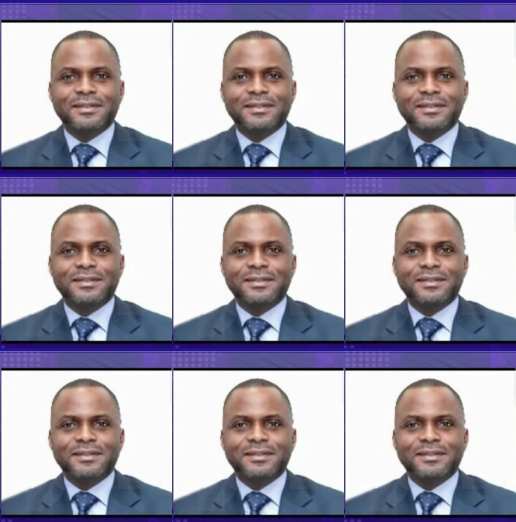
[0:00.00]

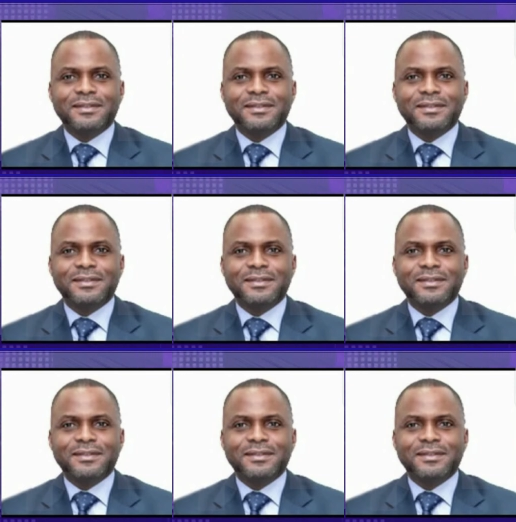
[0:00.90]

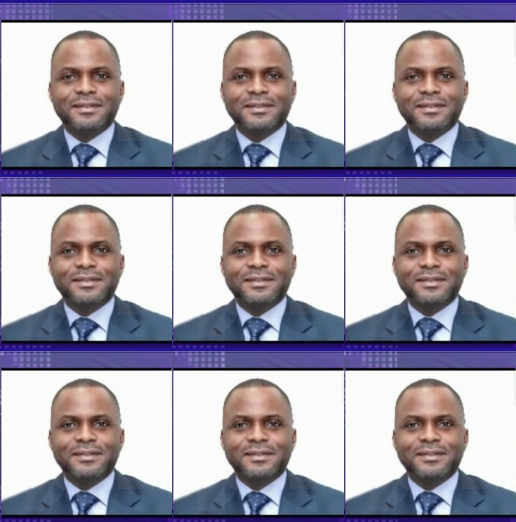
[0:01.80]

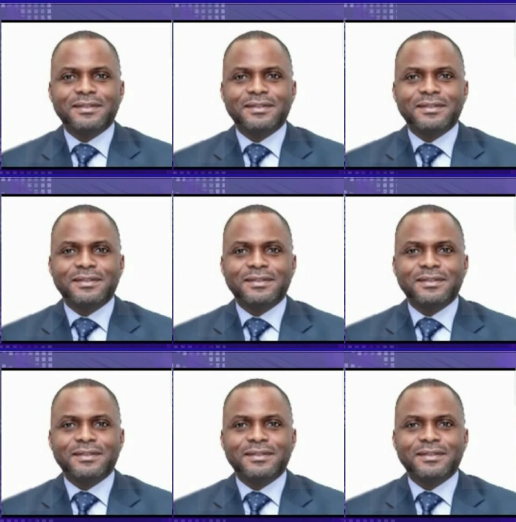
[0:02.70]

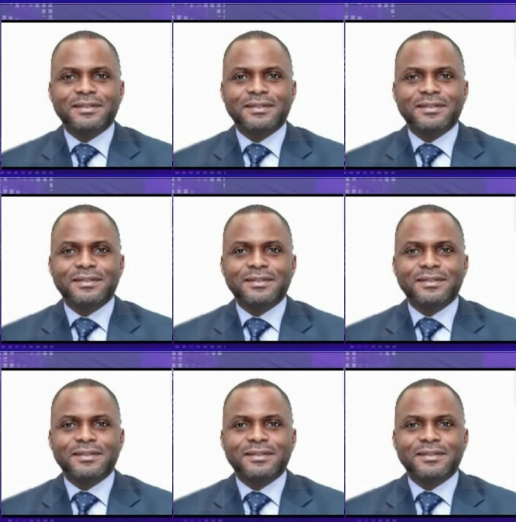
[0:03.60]

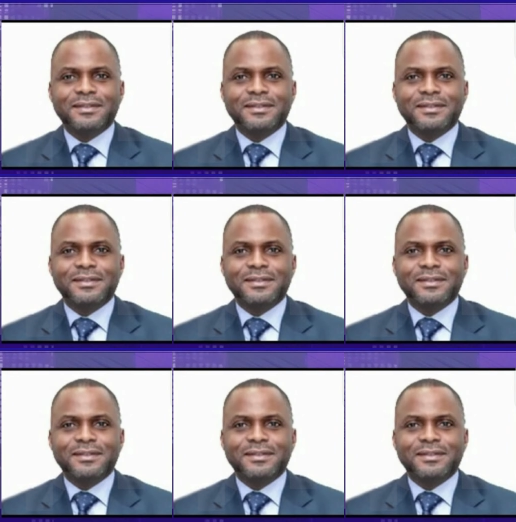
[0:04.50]

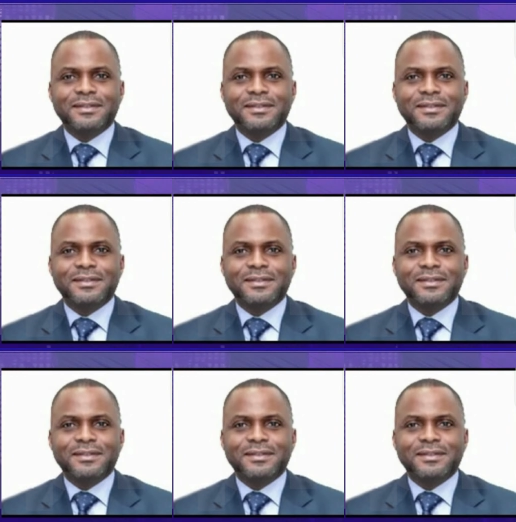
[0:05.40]

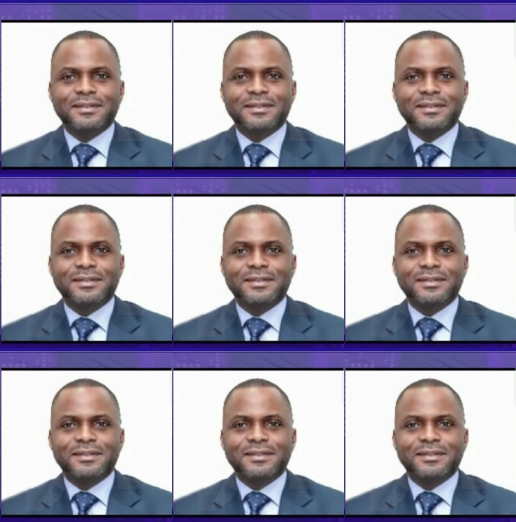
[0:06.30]

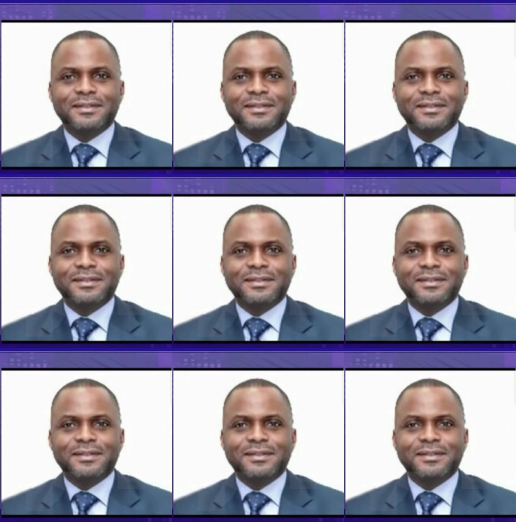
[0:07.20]
This is a still picture; no speech is visible.